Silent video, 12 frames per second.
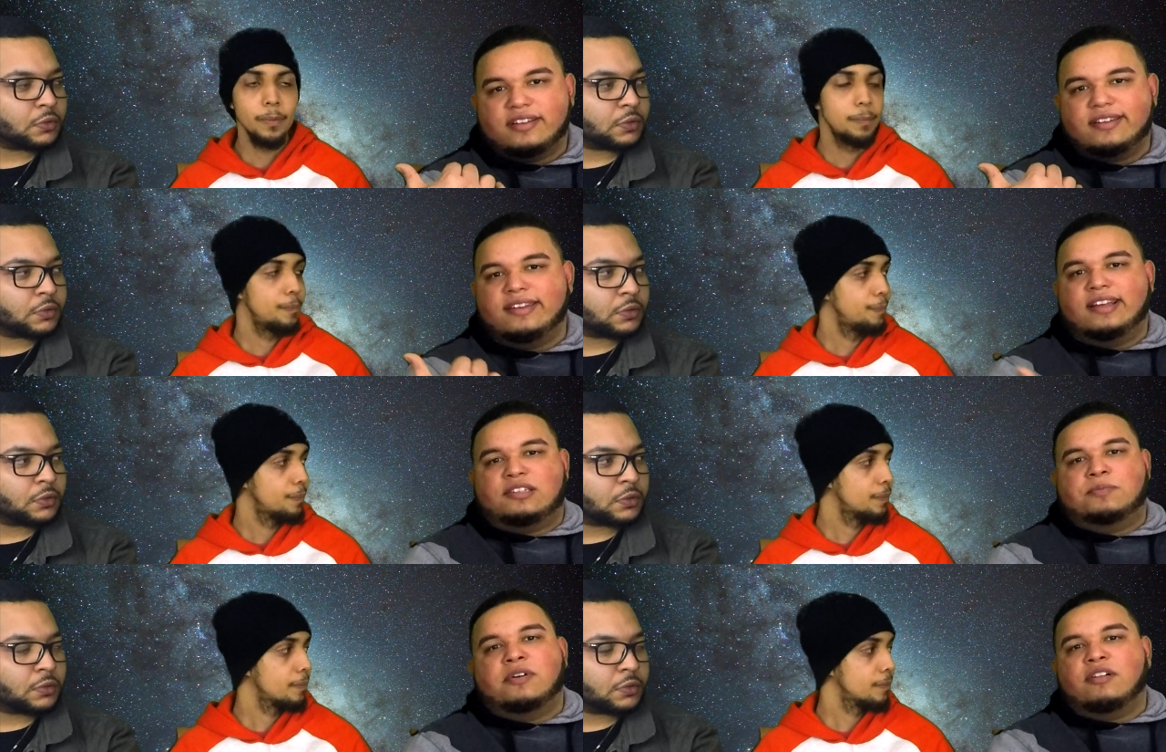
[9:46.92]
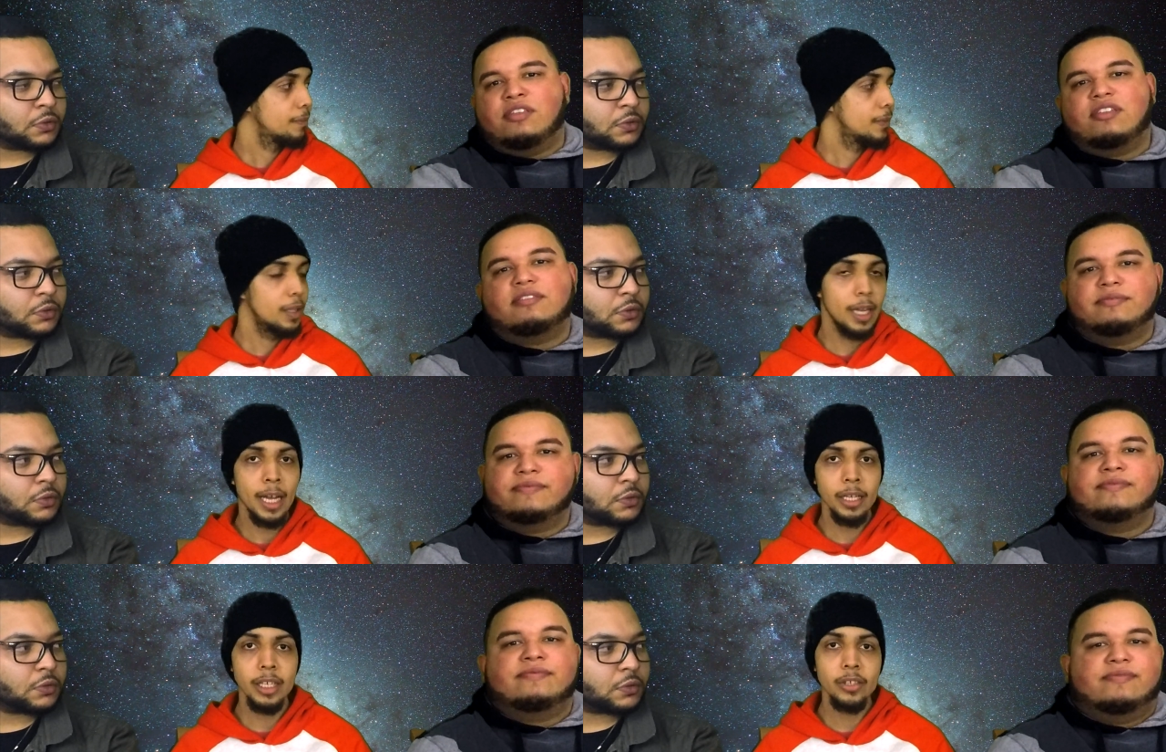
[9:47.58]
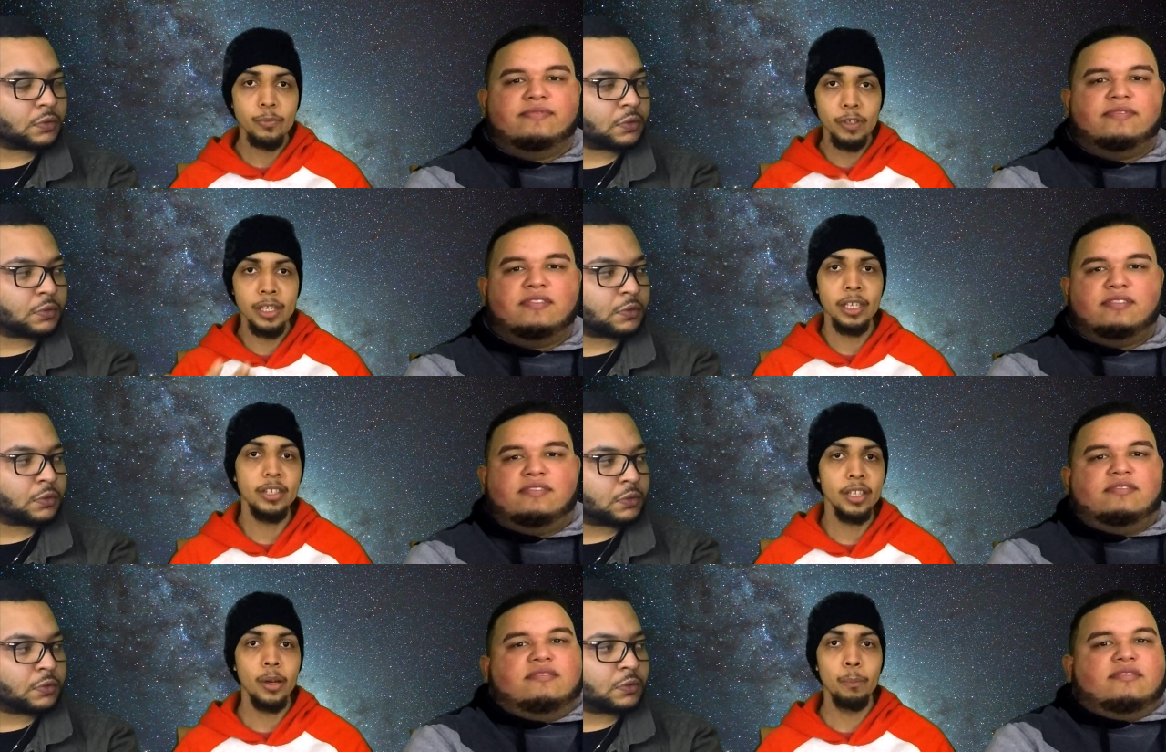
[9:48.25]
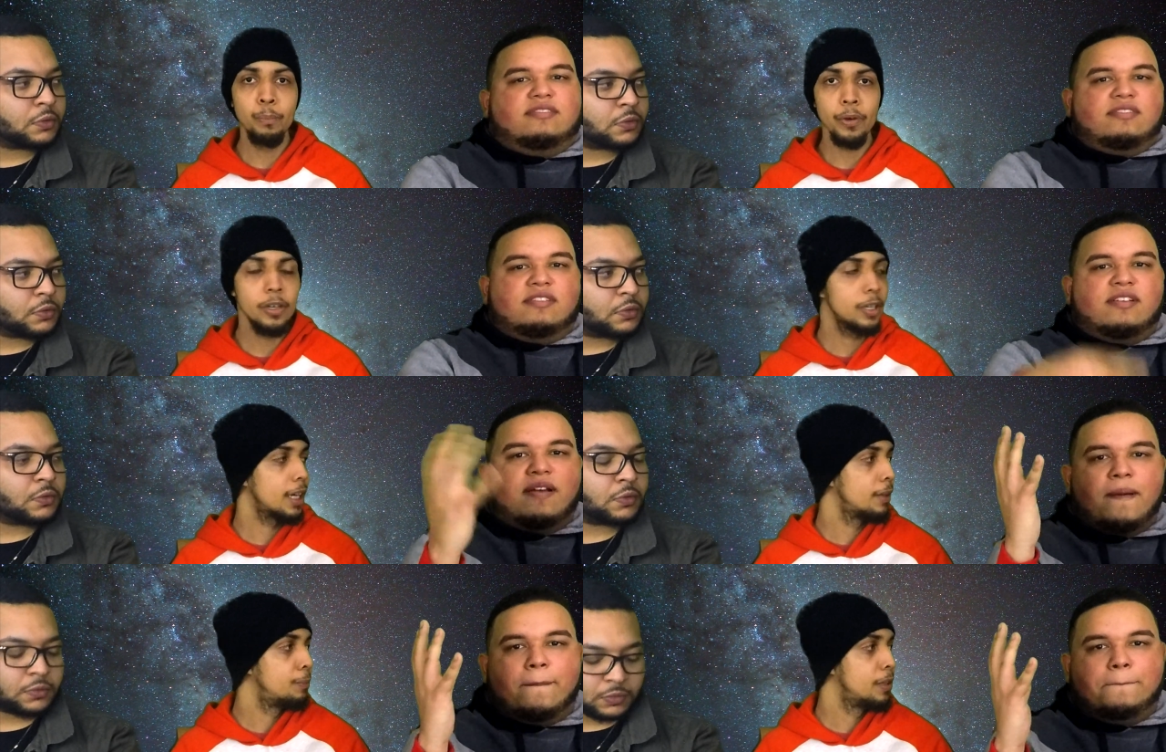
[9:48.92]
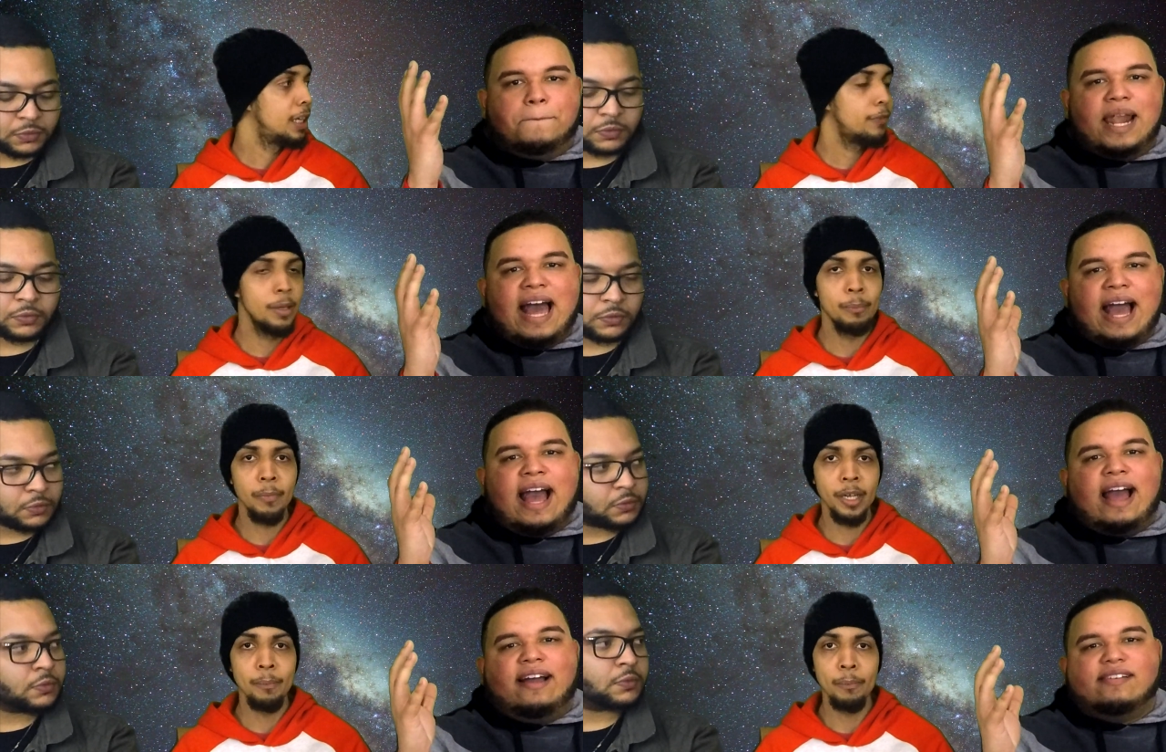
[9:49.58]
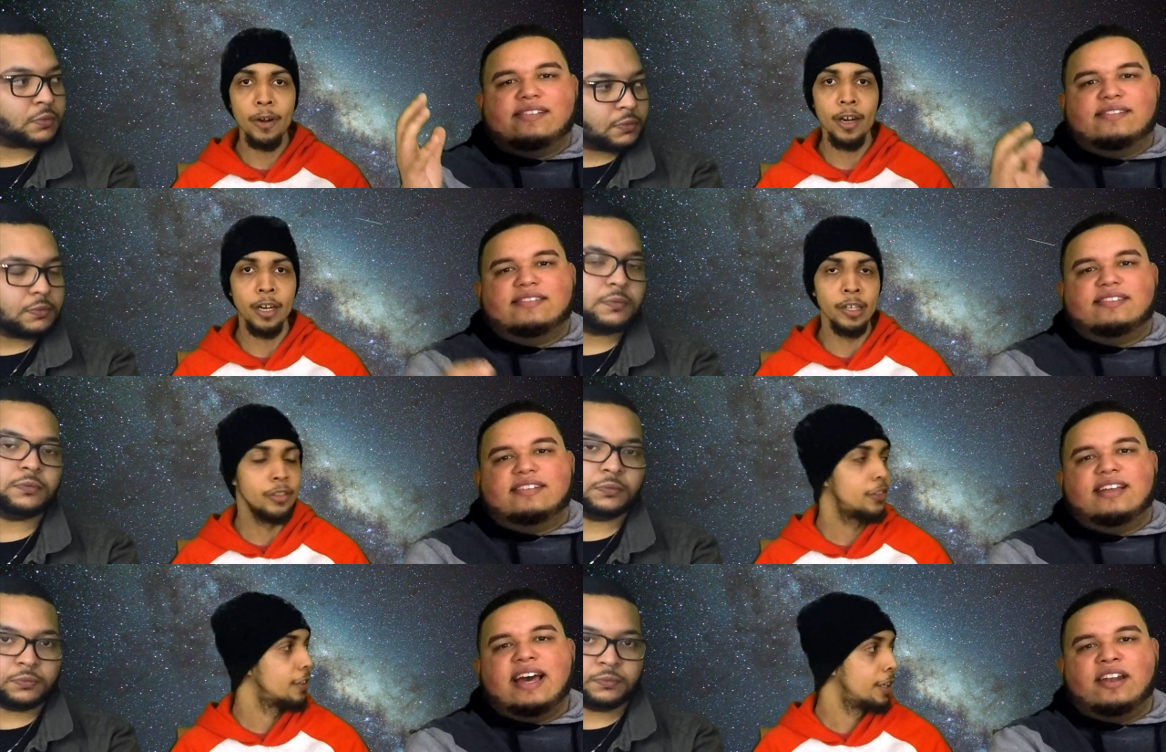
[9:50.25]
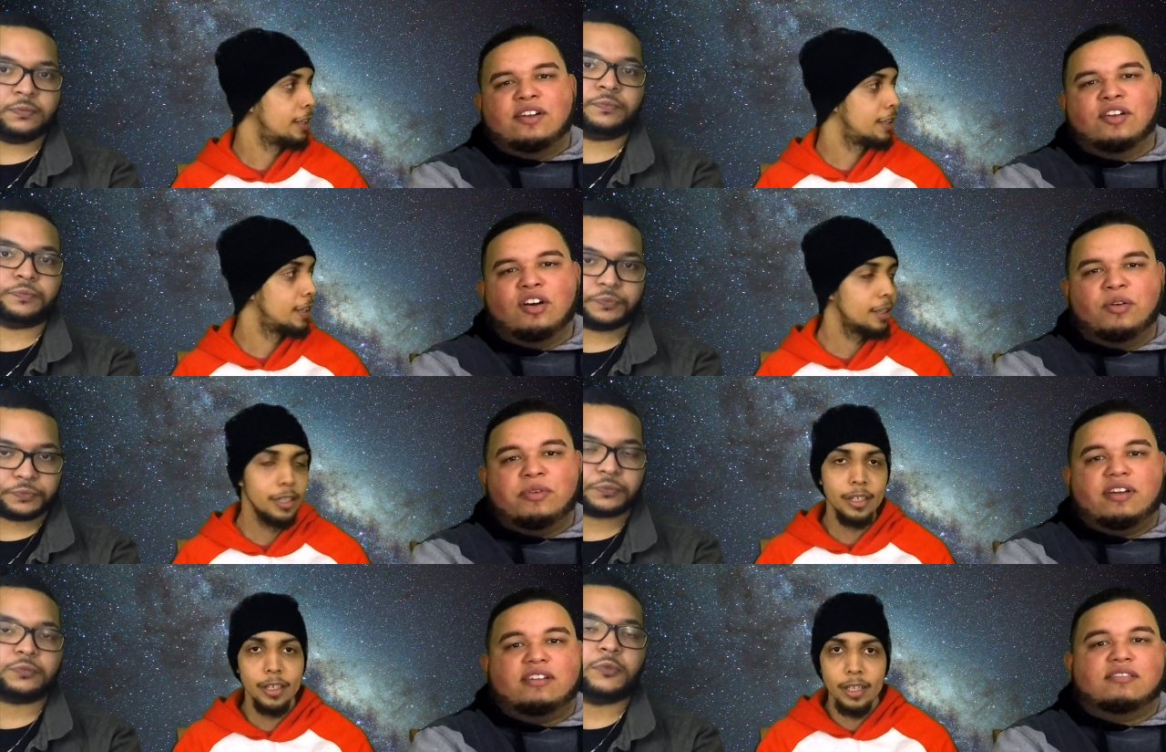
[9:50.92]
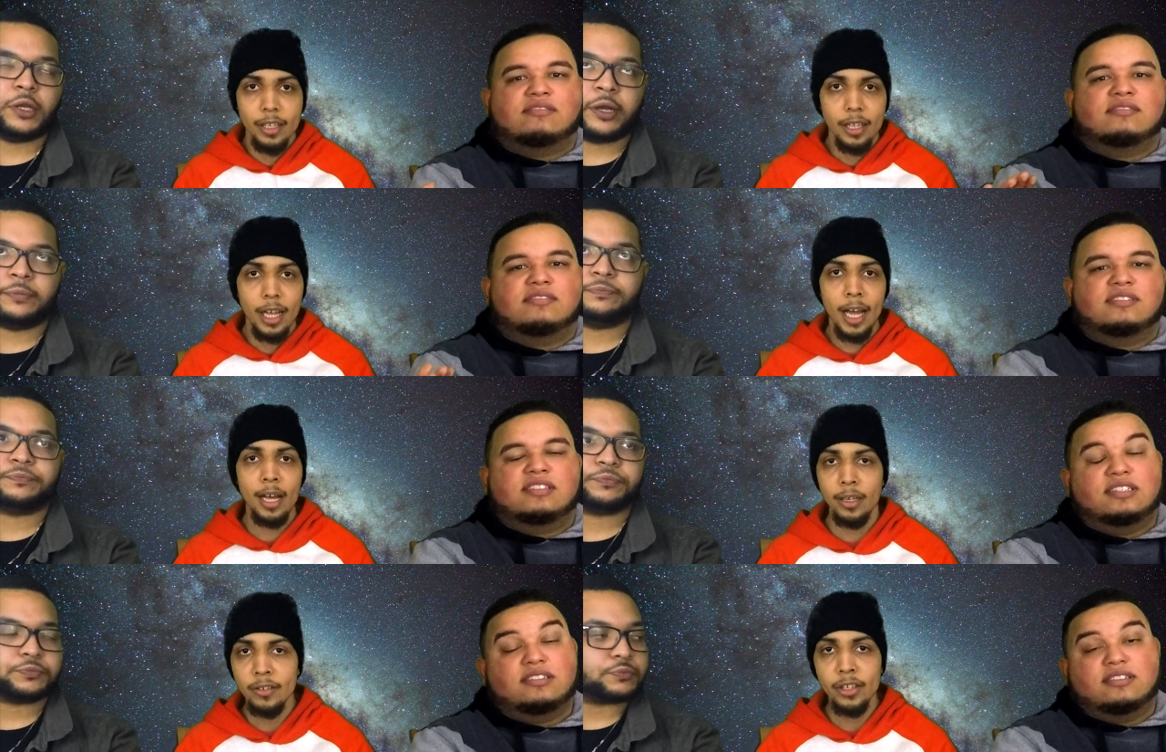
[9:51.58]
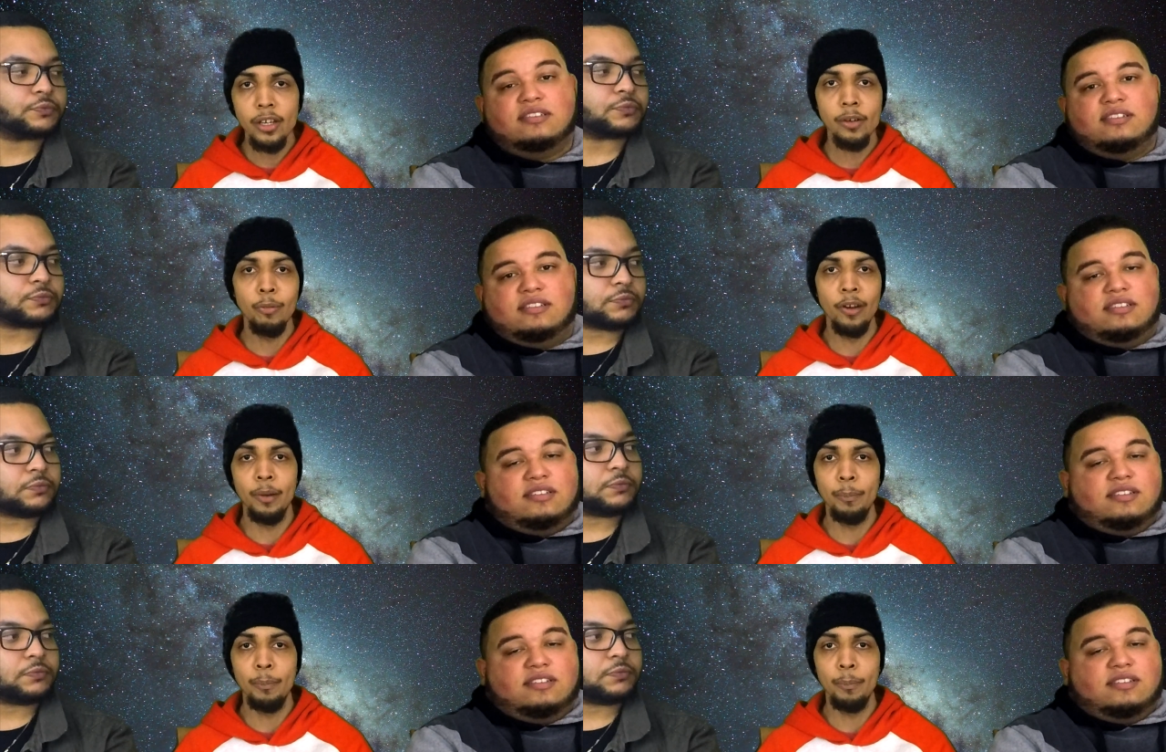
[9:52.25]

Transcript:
Speaker 1: next month. And he's releasing a book, I believe, Blah! in March. Out of nowhere. Yeah. Out of nowhere. A